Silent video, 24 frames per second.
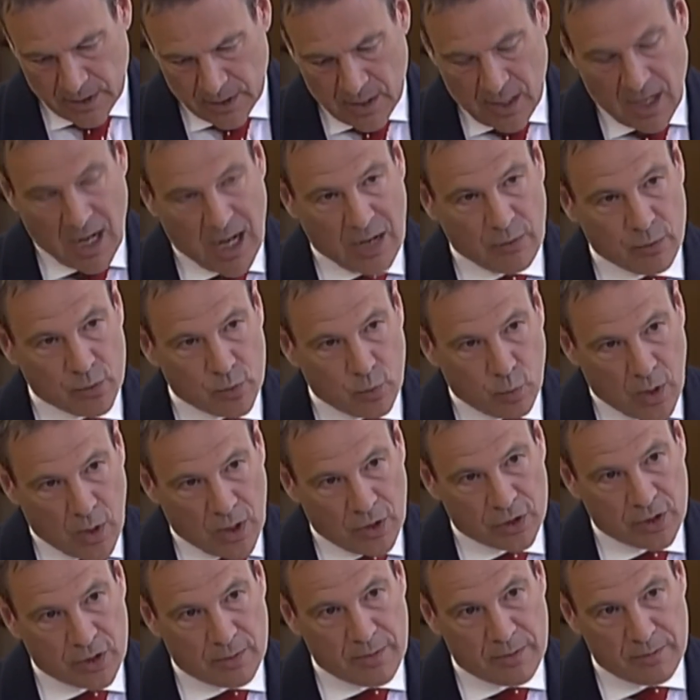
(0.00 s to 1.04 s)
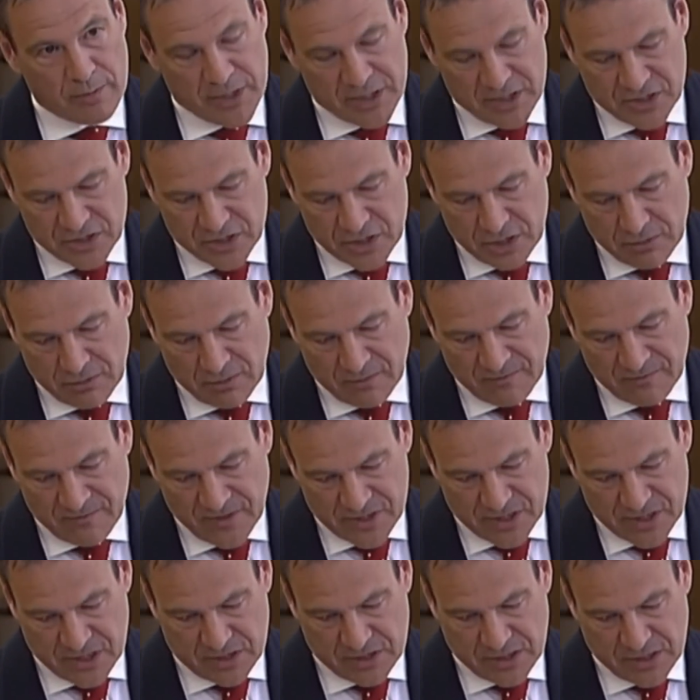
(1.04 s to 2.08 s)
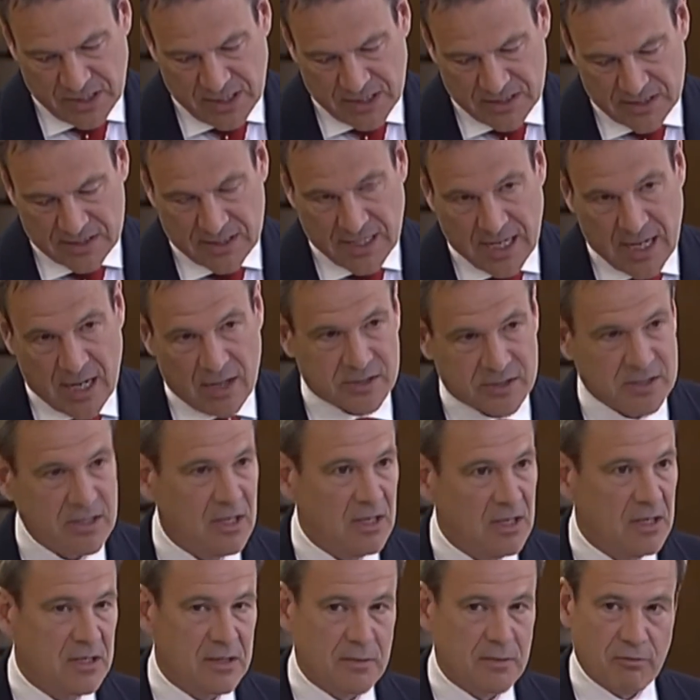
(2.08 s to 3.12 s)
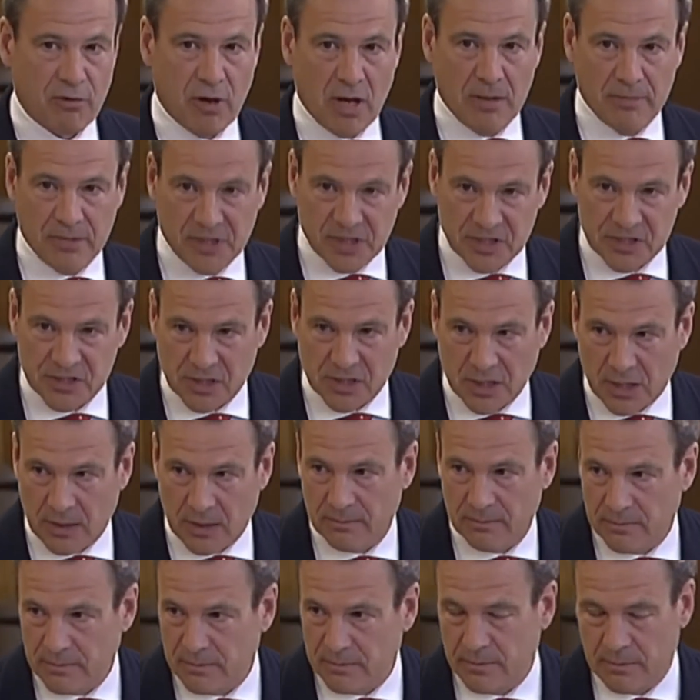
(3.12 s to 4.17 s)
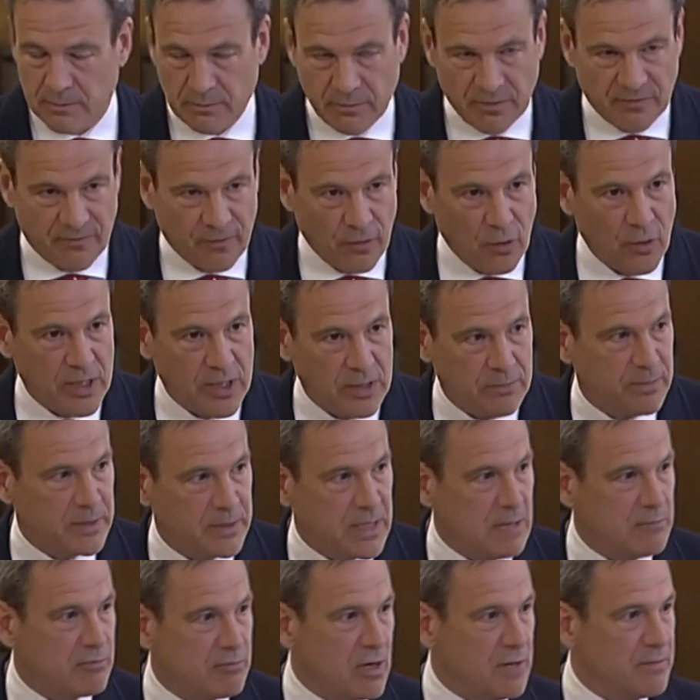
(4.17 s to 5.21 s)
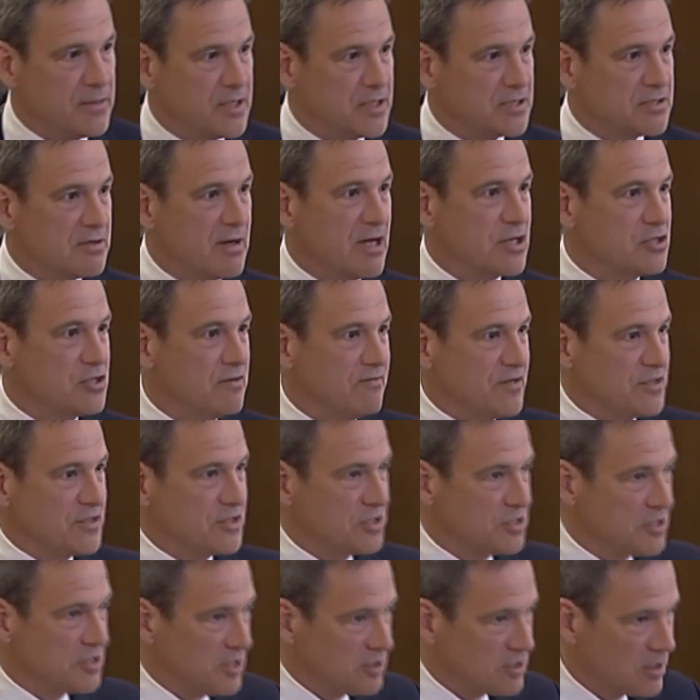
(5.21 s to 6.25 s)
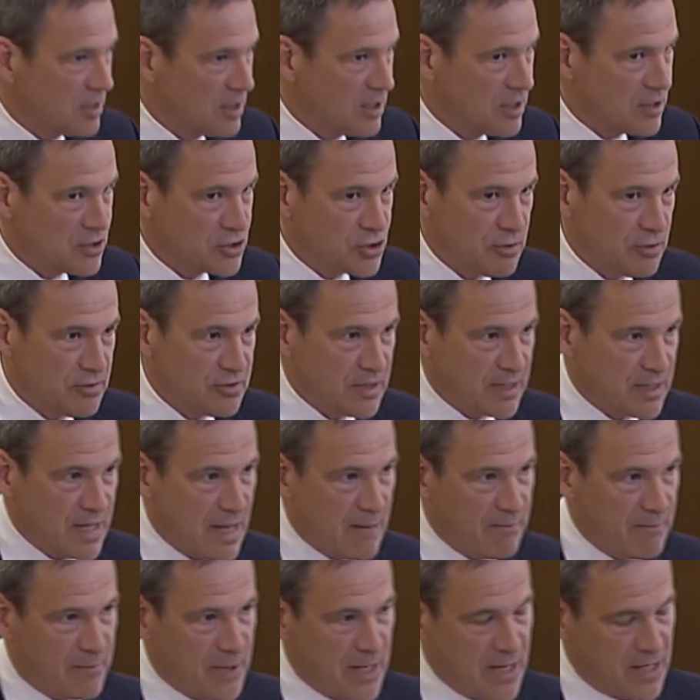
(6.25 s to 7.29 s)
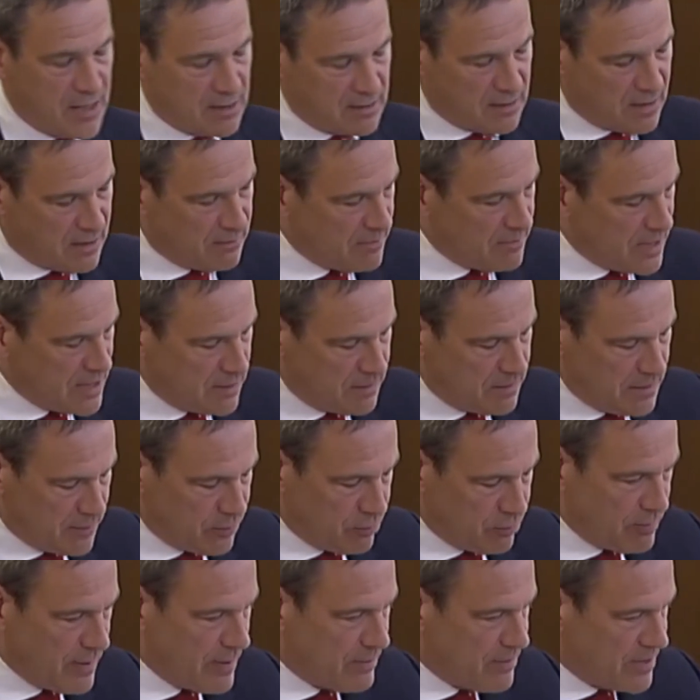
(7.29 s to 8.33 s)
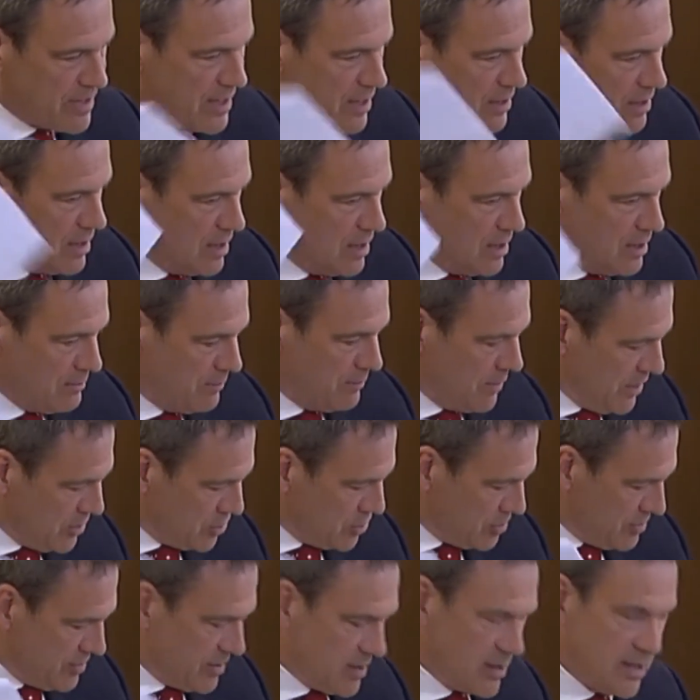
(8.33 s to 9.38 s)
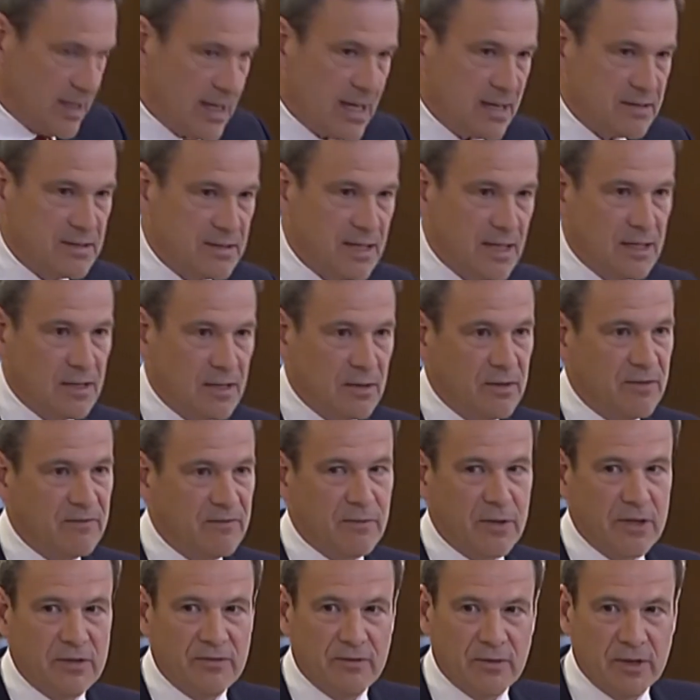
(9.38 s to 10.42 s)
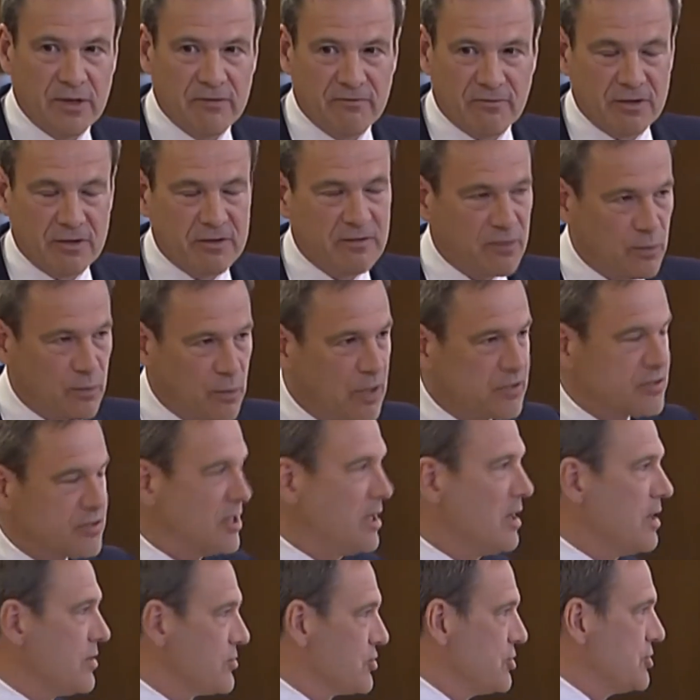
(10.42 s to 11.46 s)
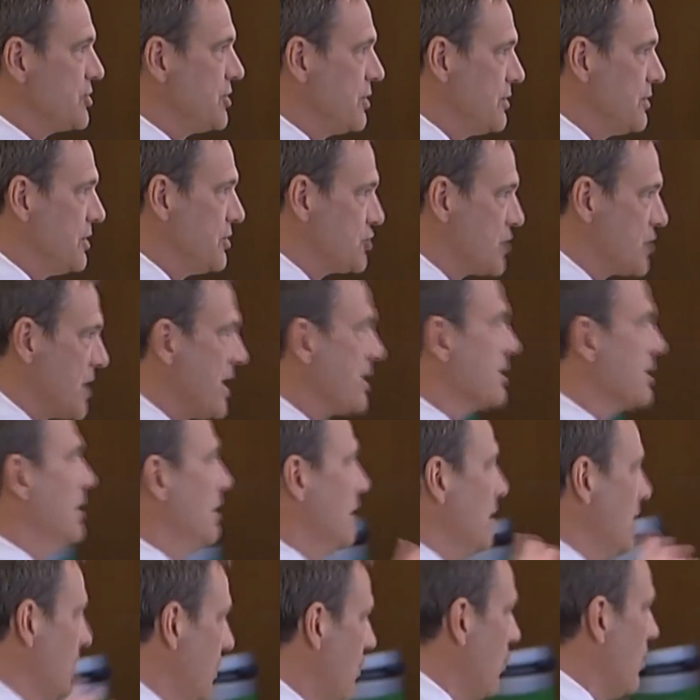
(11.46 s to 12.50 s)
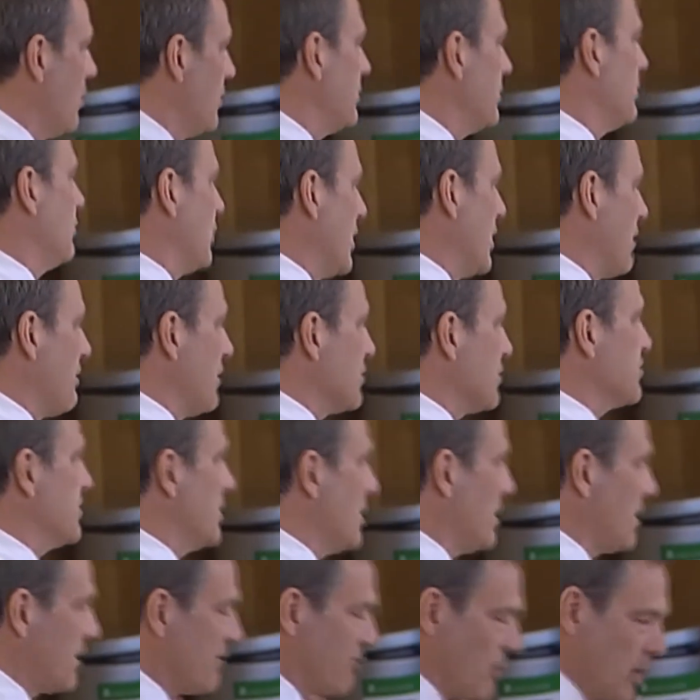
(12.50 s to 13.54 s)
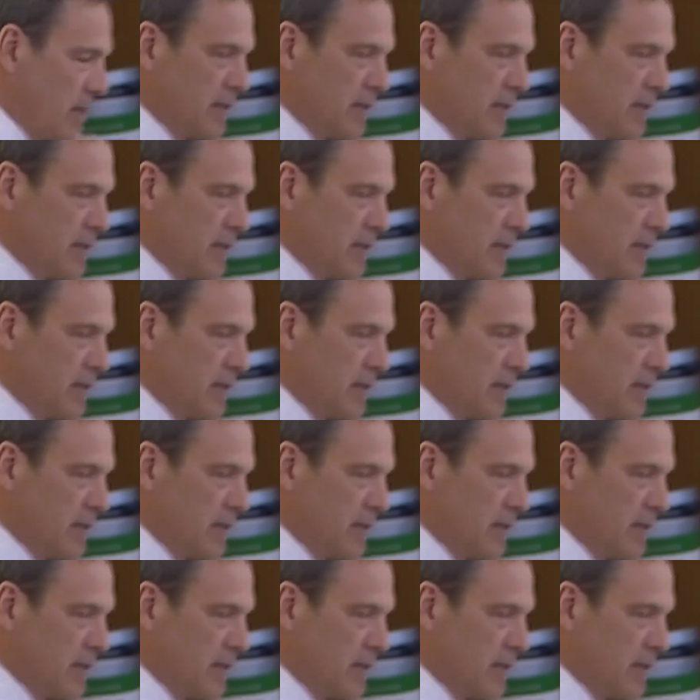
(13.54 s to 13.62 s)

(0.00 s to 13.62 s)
I would welcome a ministerial visit to East Cowes. Prime Minister, before he became Prime Minister, actually visited during the campaign, and many people remember that picture that he had taken in front of the world's largest Union Jack on, where else, the Isle of Wight.